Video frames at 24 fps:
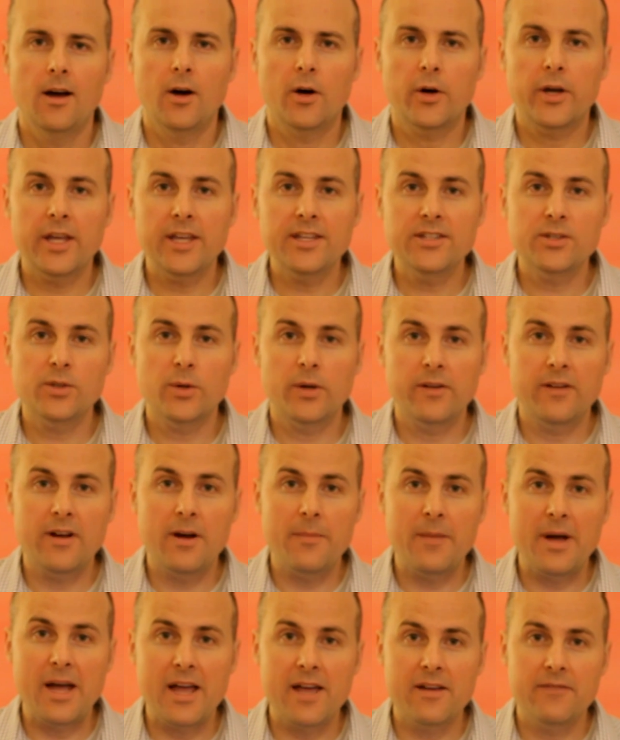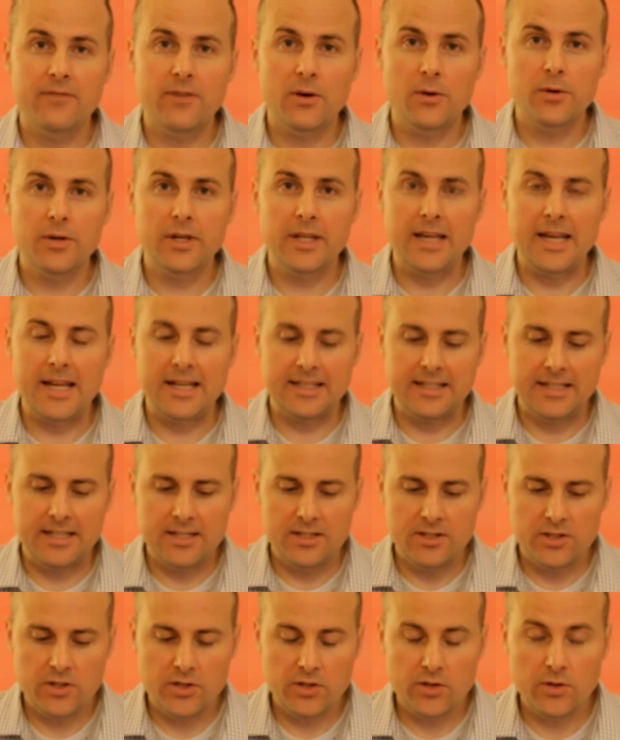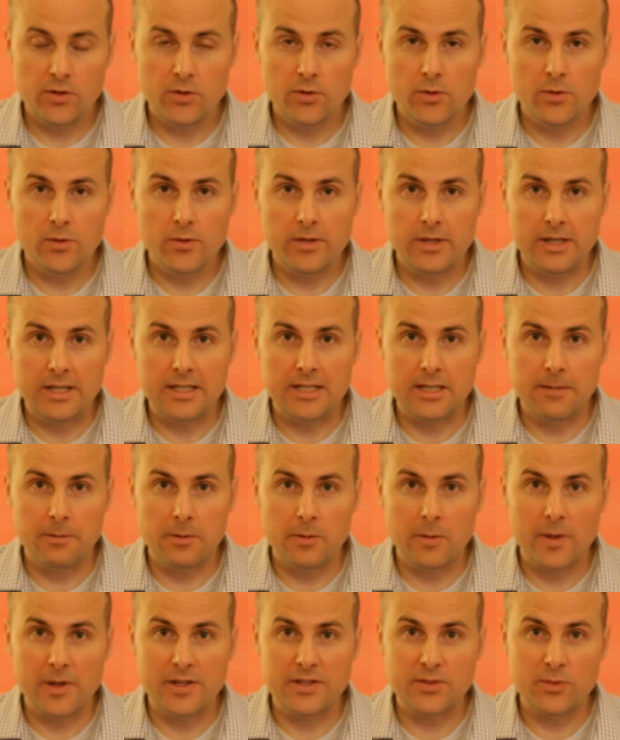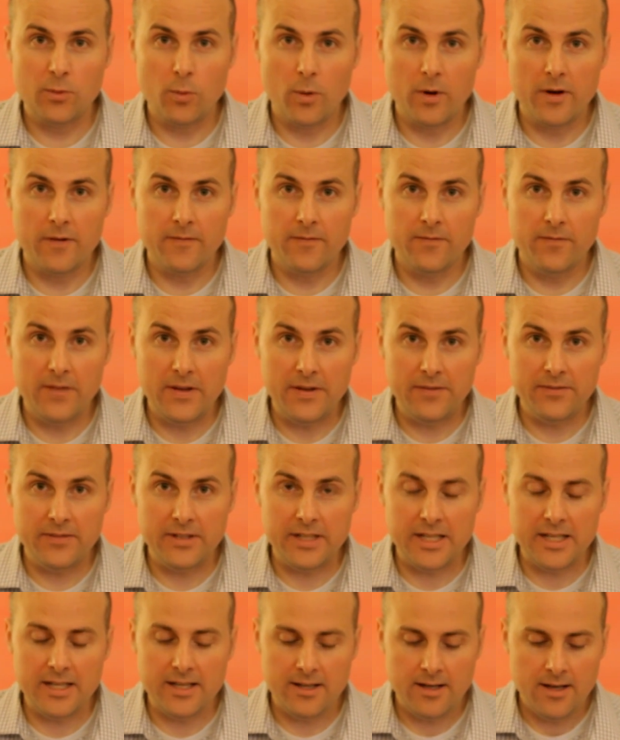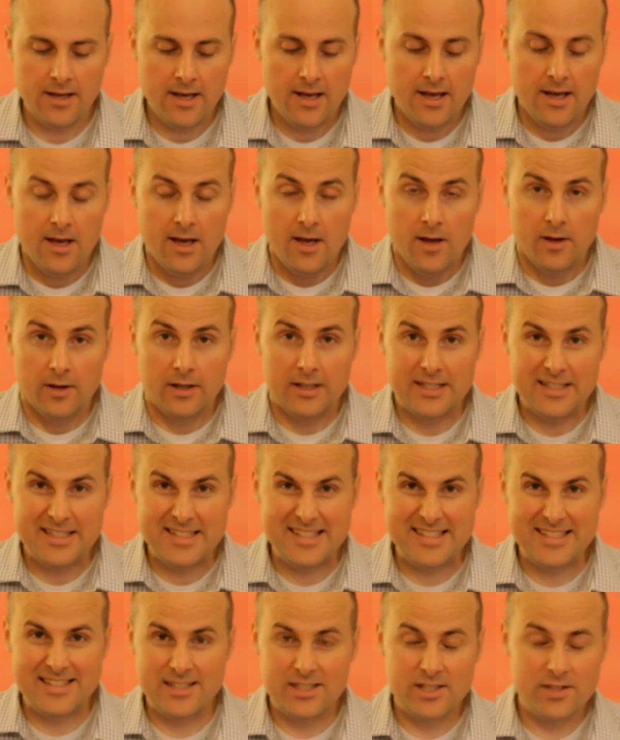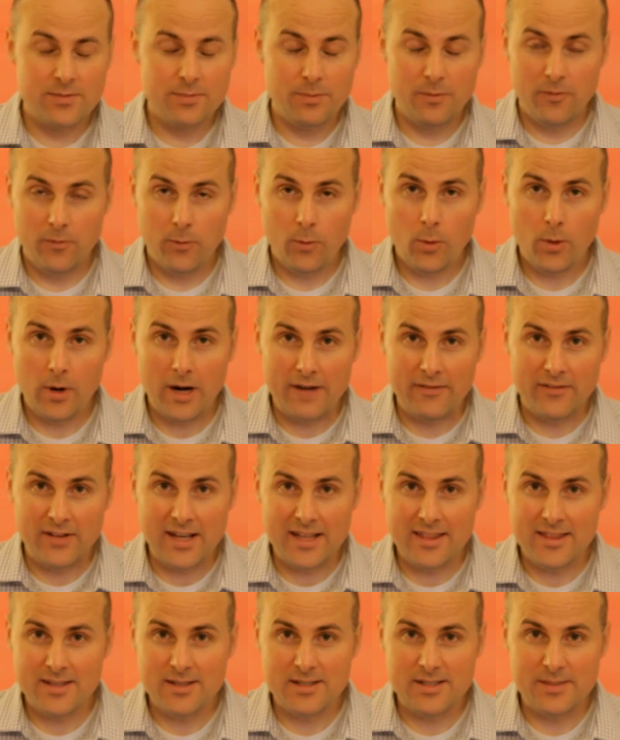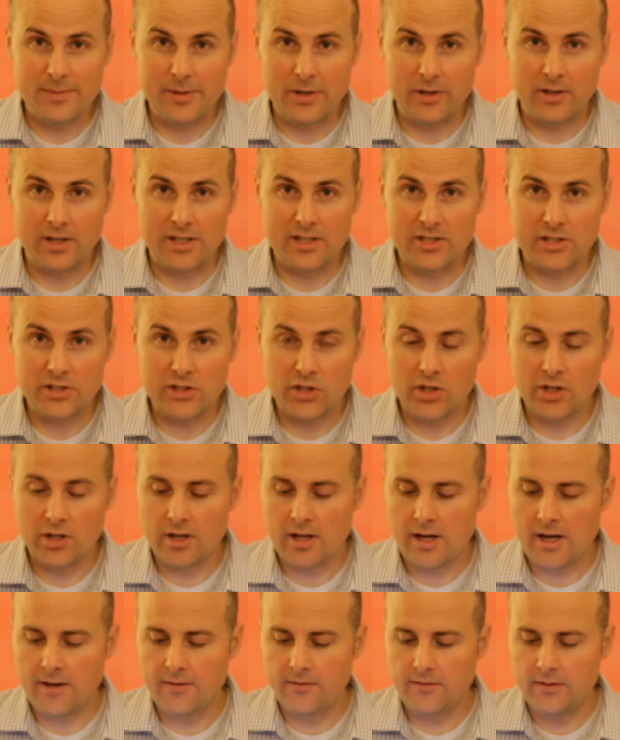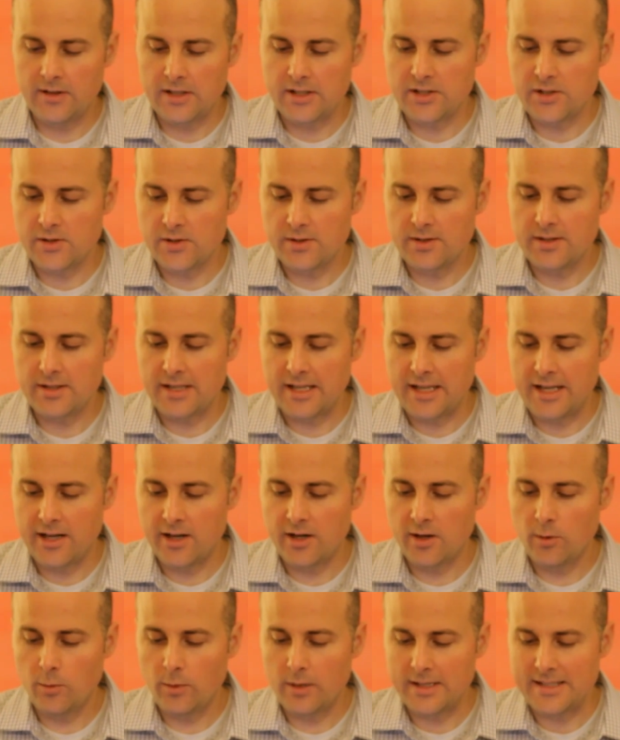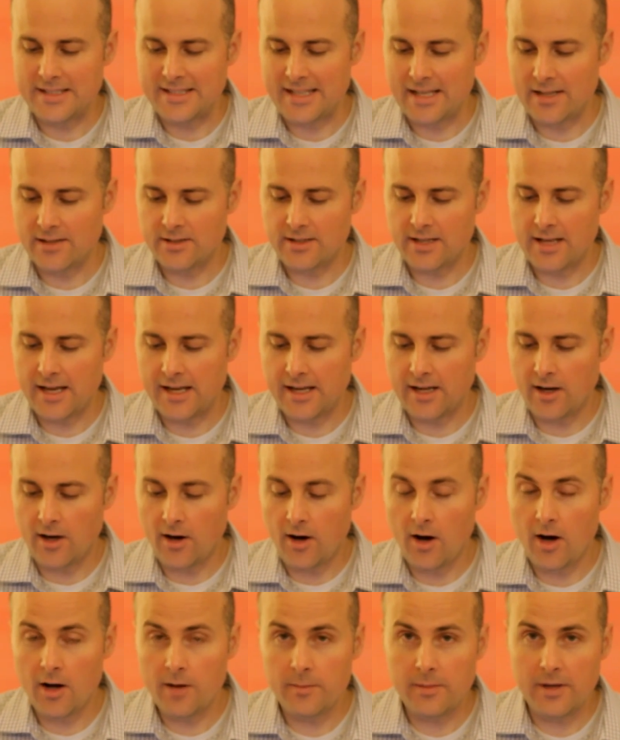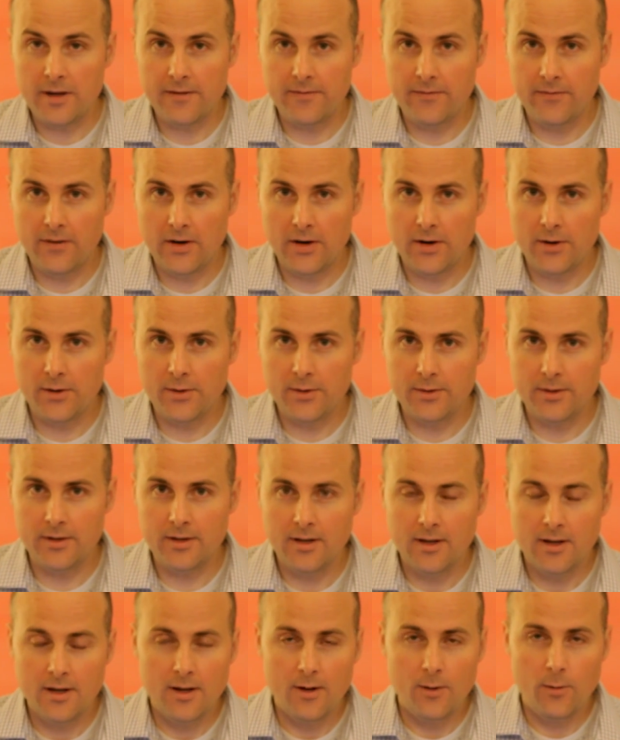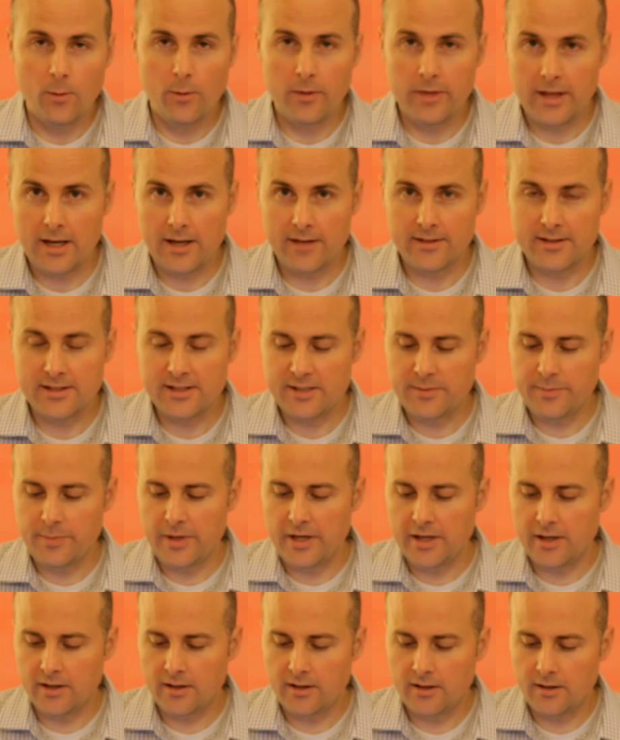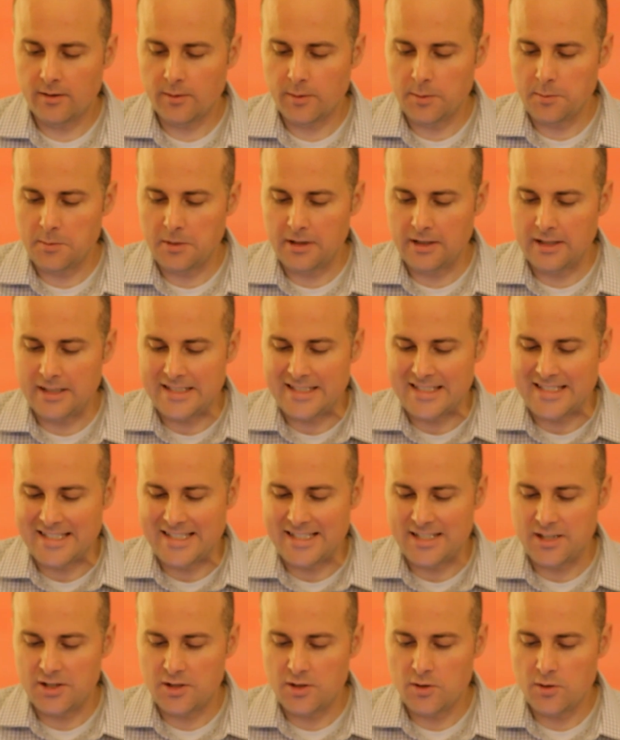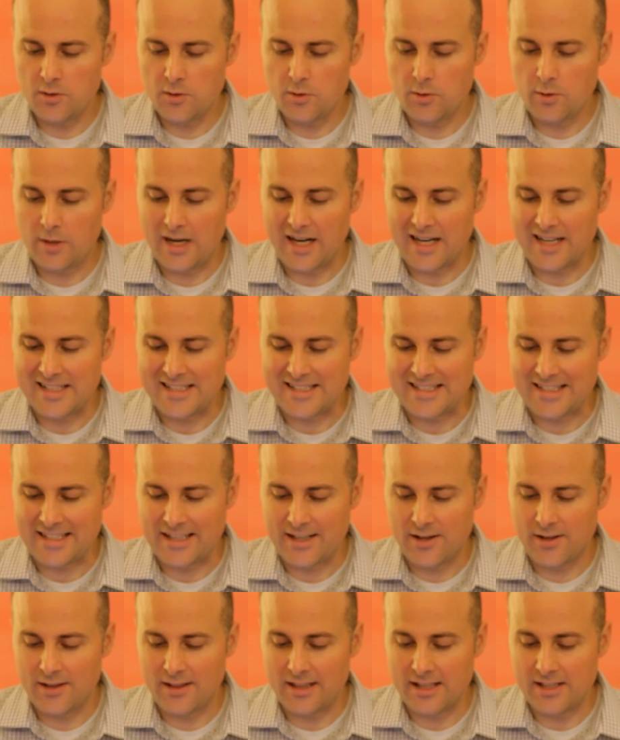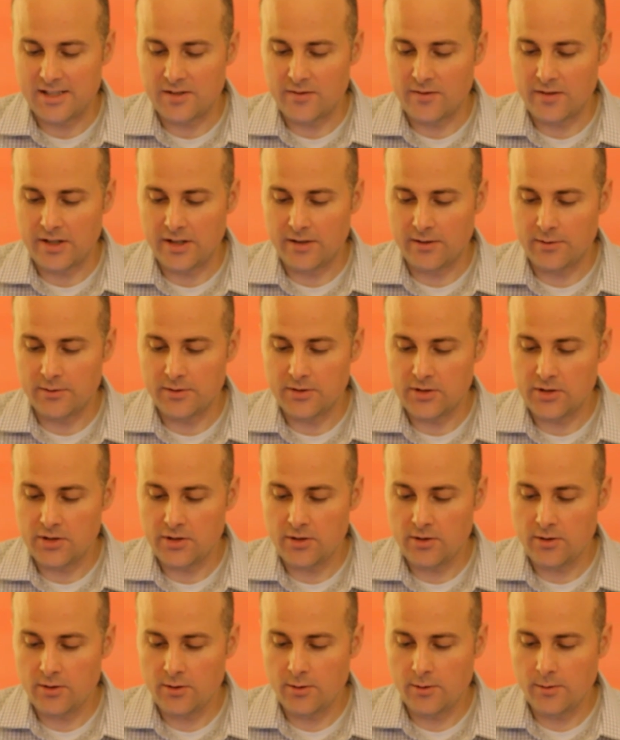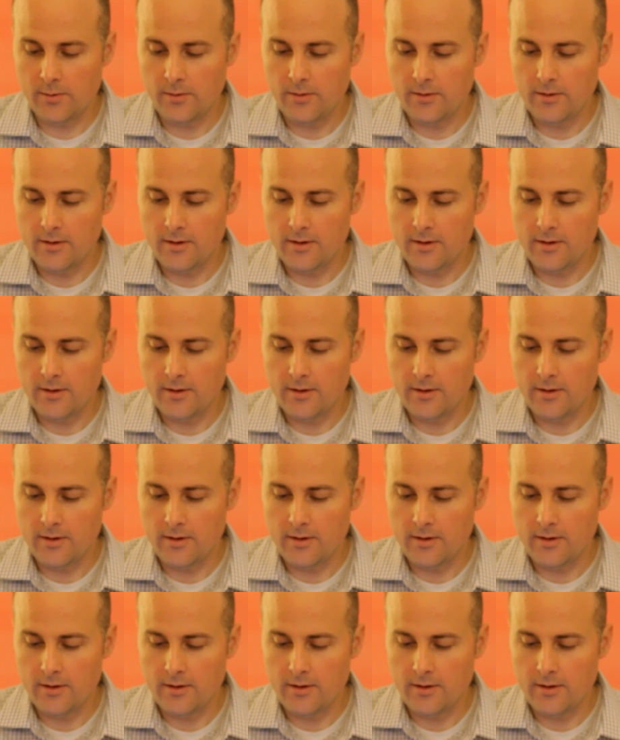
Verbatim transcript: Okay, so I got my iPhone connected to the WS 150. And it's just before I've got the speaker actually turned off, let you hear what it sounds like on my phone without the speaker. I'm going to be listening to Dragon Slayer, The Legend of Heroes 2.